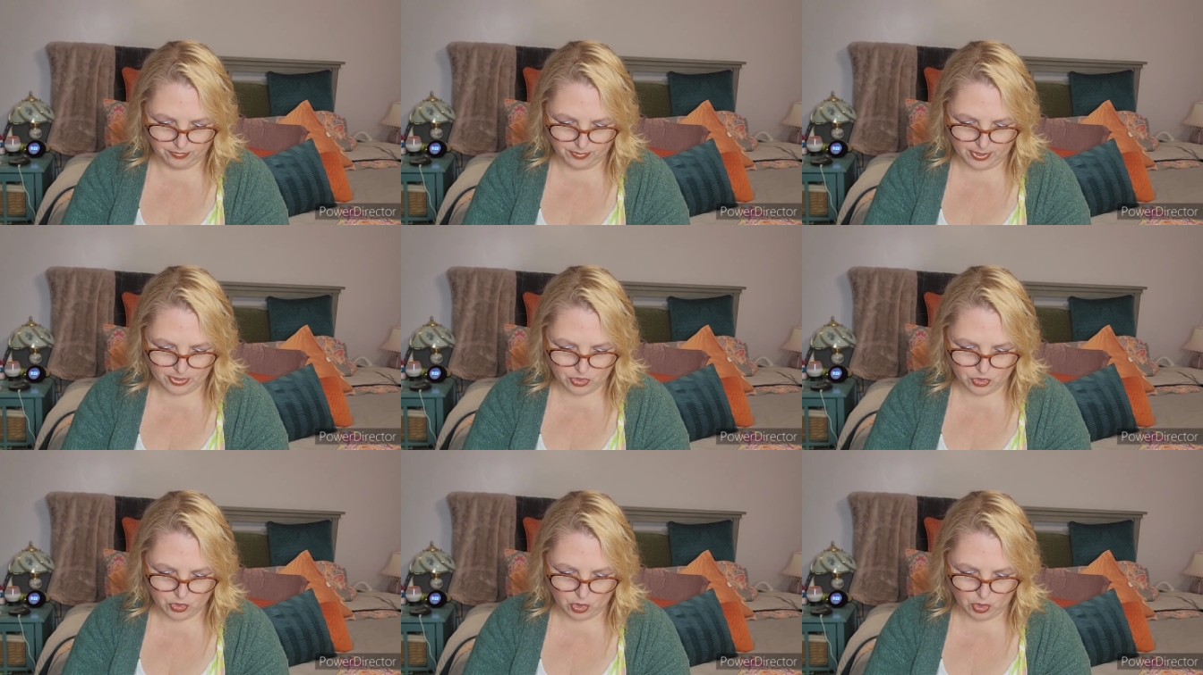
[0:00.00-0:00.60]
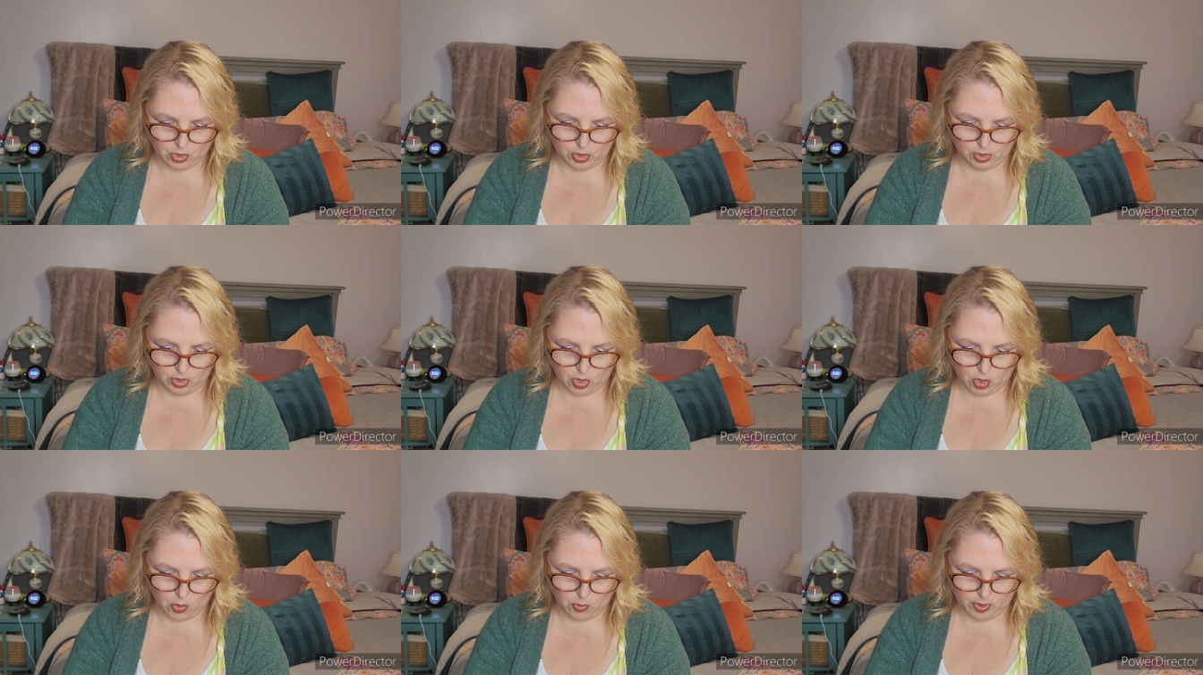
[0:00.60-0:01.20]
fresh
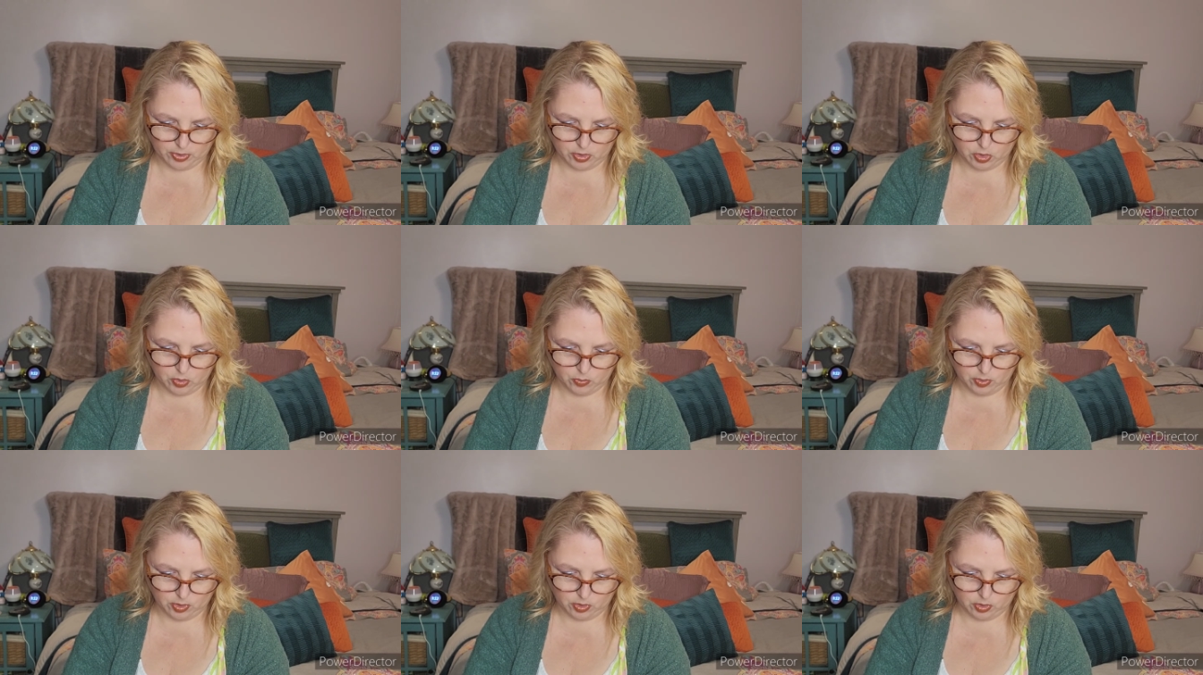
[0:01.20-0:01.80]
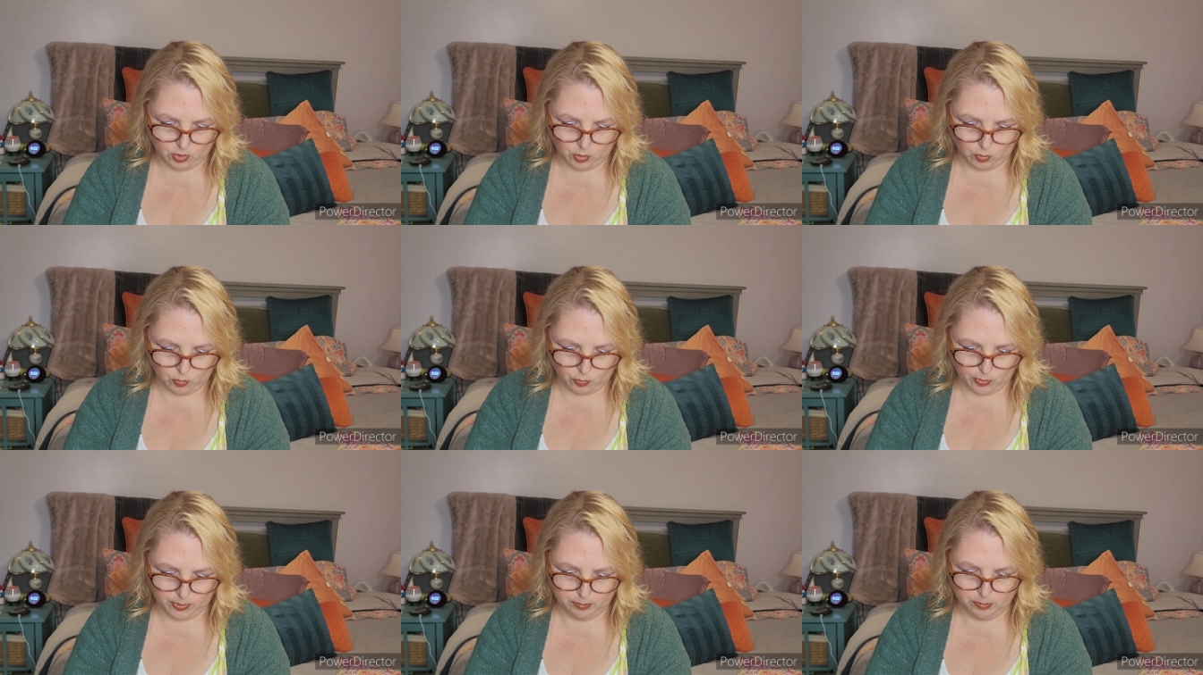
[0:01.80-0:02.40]
glow cuticle
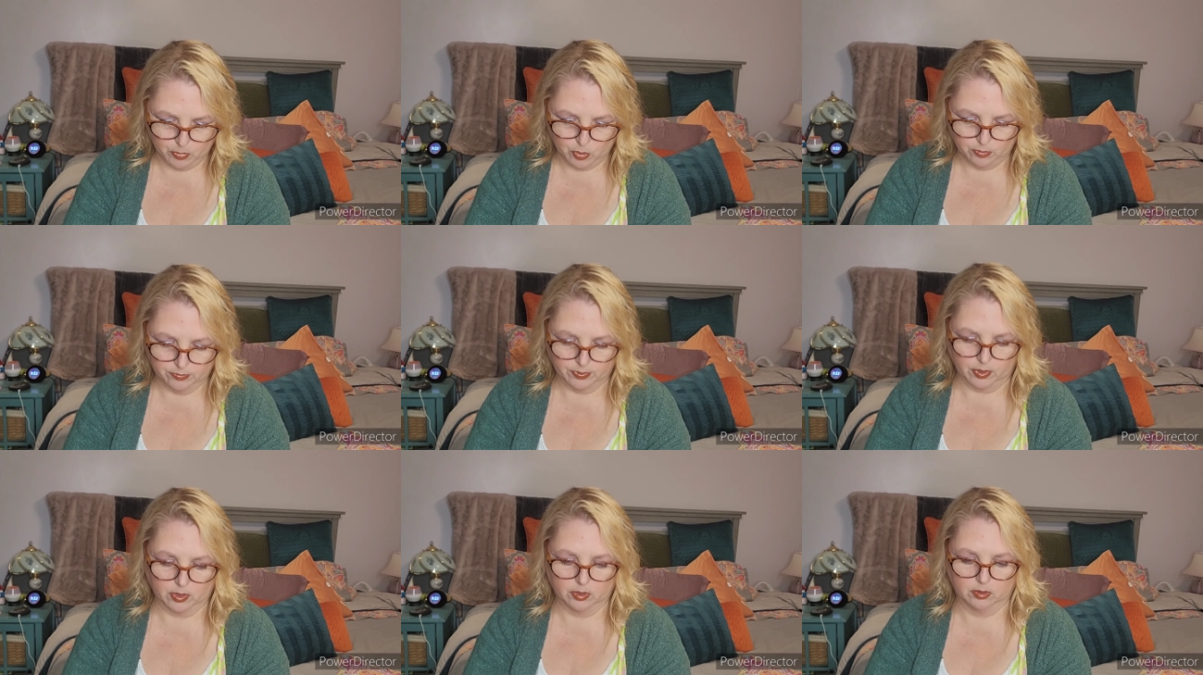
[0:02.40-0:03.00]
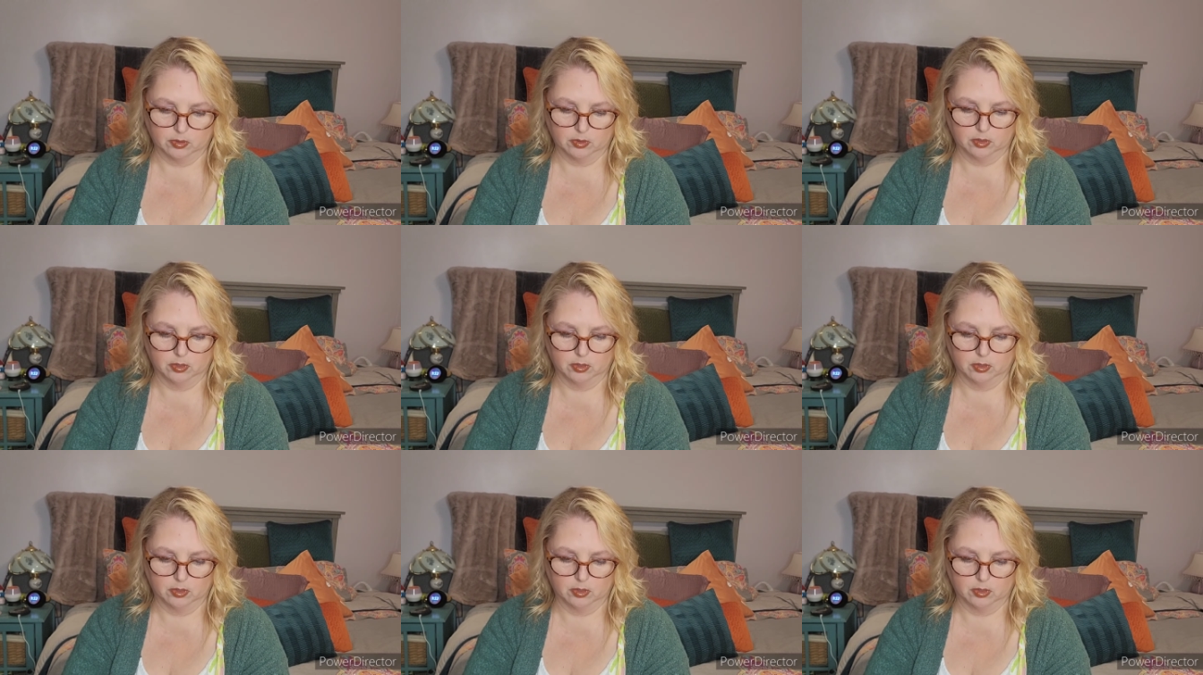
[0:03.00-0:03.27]
remover.